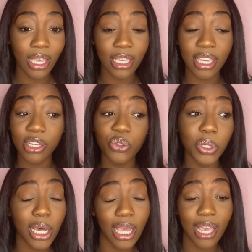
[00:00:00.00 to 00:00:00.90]
Kid you
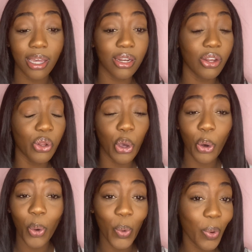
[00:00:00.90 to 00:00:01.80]
not, I had
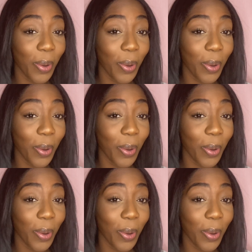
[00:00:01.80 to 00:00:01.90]
no